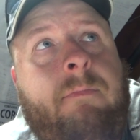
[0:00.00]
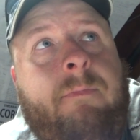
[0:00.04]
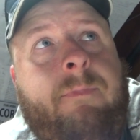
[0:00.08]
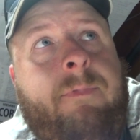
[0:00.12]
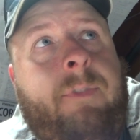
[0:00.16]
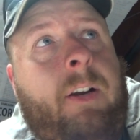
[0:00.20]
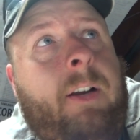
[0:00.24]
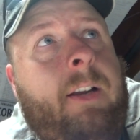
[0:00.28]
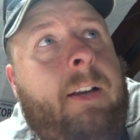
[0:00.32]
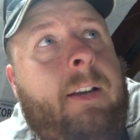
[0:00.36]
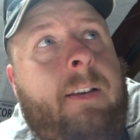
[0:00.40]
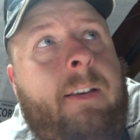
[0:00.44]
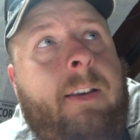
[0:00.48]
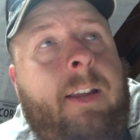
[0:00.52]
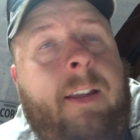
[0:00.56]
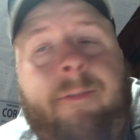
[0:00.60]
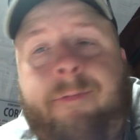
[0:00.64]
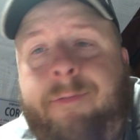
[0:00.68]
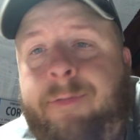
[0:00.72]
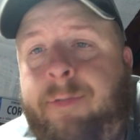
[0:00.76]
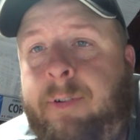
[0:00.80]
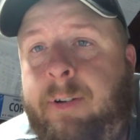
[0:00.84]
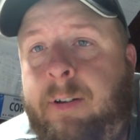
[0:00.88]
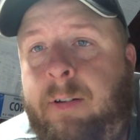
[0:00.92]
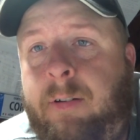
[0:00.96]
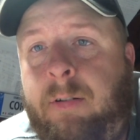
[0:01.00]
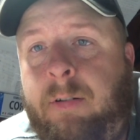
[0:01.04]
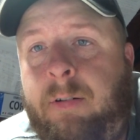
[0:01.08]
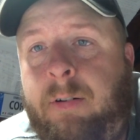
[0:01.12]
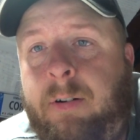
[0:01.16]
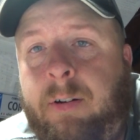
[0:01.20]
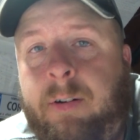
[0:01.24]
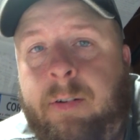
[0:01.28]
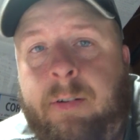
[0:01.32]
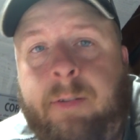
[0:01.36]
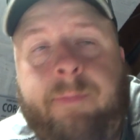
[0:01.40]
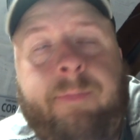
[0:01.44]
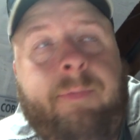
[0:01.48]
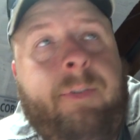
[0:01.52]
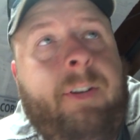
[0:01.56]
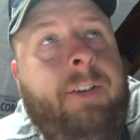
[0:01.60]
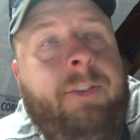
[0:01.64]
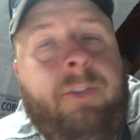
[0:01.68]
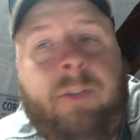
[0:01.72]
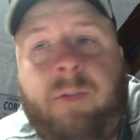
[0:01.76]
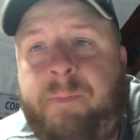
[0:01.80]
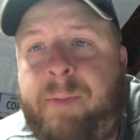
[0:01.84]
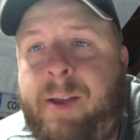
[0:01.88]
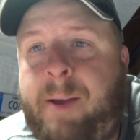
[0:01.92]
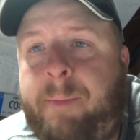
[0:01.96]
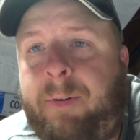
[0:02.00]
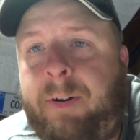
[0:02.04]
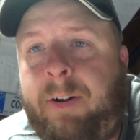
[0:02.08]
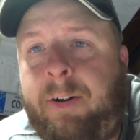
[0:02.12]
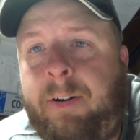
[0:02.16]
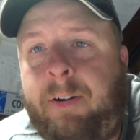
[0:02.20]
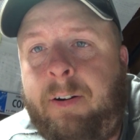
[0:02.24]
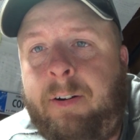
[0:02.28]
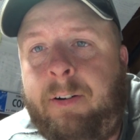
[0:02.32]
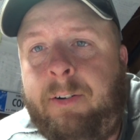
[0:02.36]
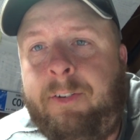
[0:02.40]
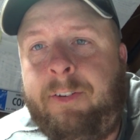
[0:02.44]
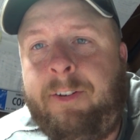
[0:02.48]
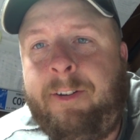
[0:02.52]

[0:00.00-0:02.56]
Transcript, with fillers: freaking tinfoil or tissue paper or